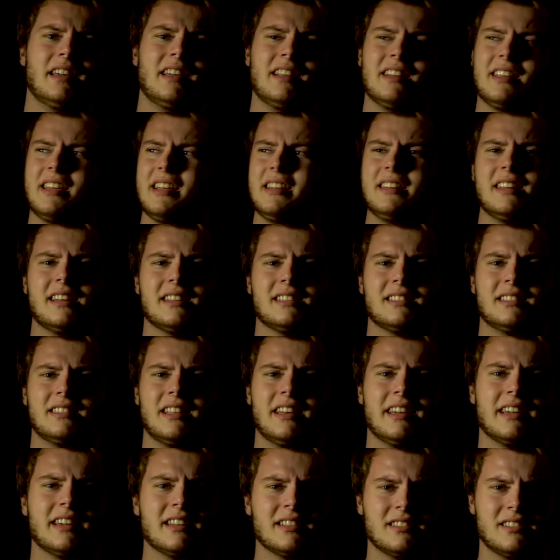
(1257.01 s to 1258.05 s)
incandescent
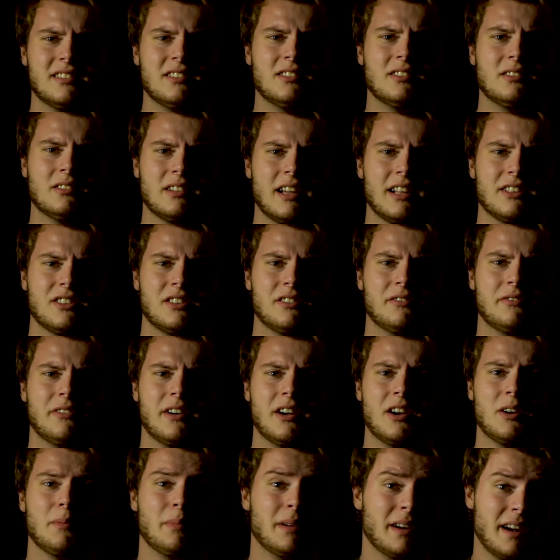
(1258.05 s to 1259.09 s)
light because it'll catch on
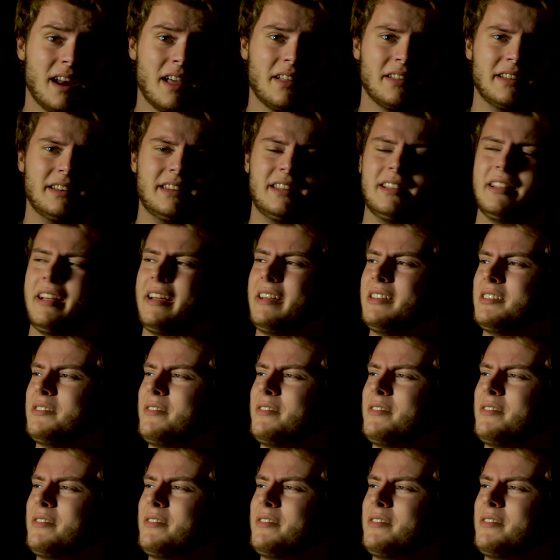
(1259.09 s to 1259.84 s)
fire, but an LED light is